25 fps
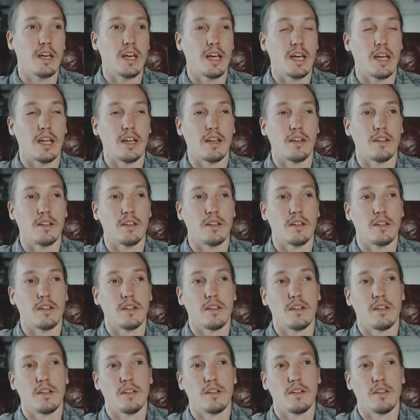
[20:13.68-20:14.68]
And
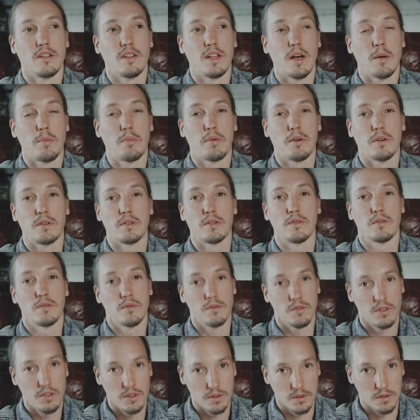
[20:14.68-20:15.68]
that
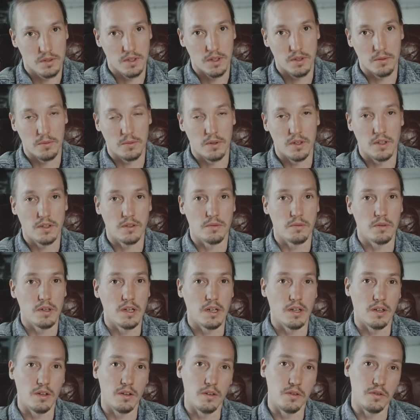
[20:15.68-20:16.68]
person usually works
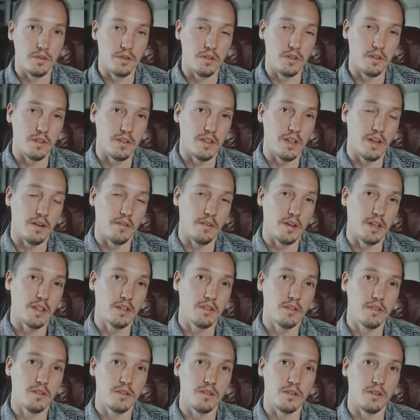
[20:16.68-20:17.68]
really close to the
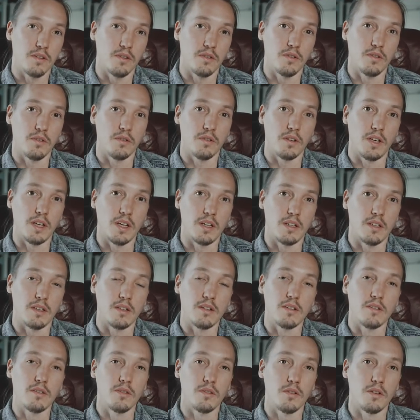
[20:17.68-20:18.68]
director, so you get,
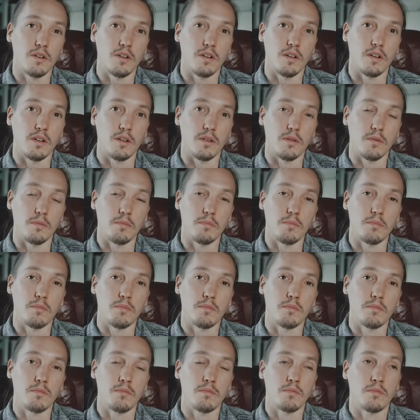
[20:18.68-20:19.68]
you
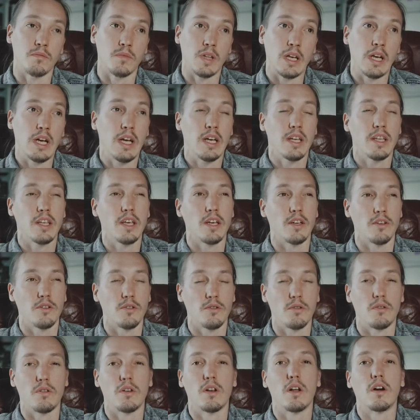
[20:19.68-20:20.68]

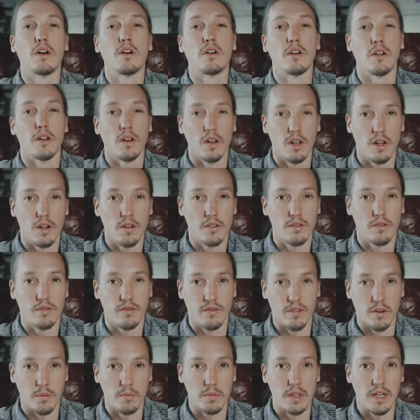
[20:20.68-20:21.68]
learn a lot
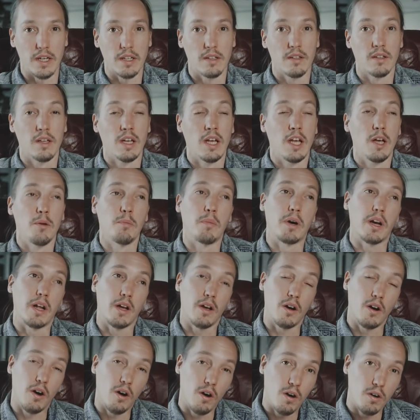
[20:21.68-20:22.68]
from that. But
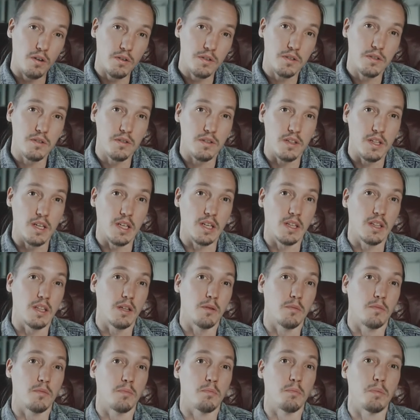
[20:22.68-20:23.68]
I also think
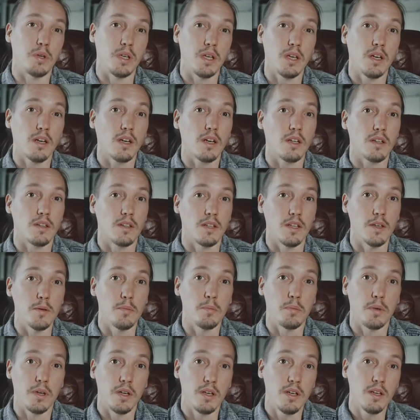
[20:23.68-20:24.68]
that being a
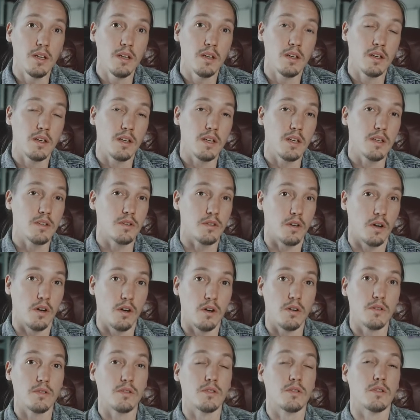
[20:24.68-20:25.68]
DP is
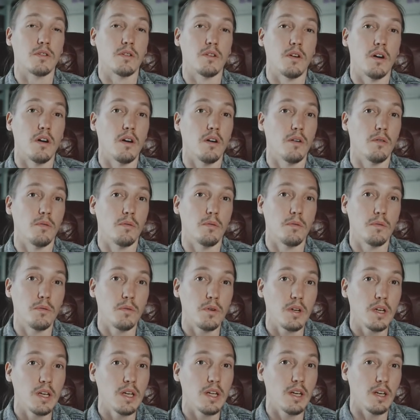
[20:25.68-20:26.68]
also a
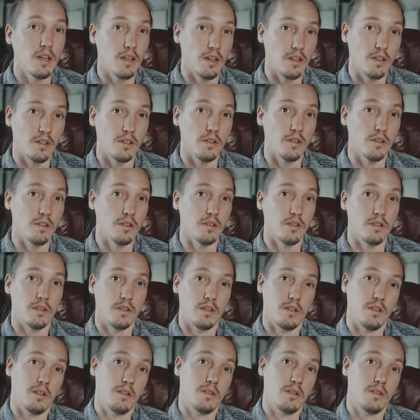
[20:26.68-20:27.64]
really good